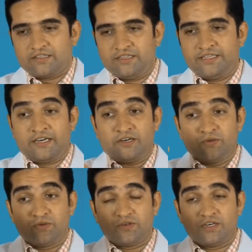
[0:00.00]
Now,
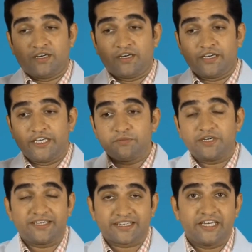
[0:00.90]

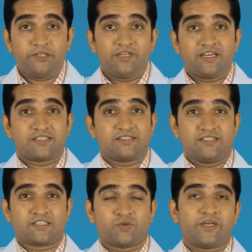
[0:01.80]
hemolytic anemias
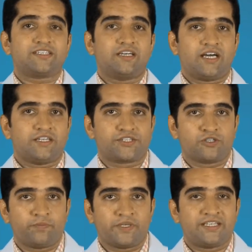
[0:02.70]
is quite a large
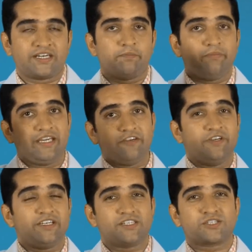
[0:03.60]
topic. There are
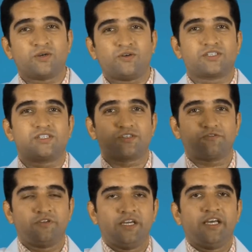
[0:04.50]
various causes of
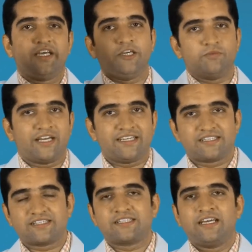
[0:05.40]

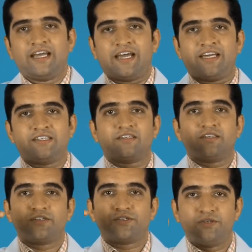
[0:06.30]
hemolysis, and
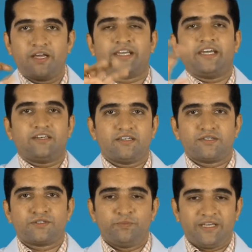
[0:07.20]

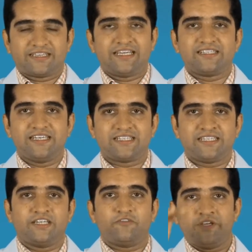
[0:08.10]
again, to make things
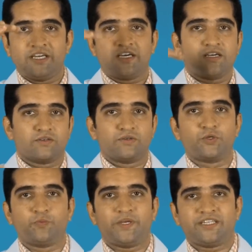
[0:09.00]
easier, we are
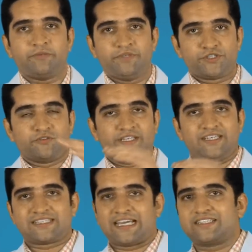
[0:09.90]
grouping them into
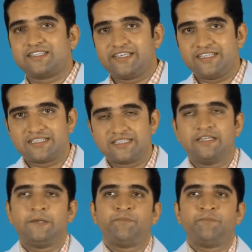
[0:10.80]
various categories.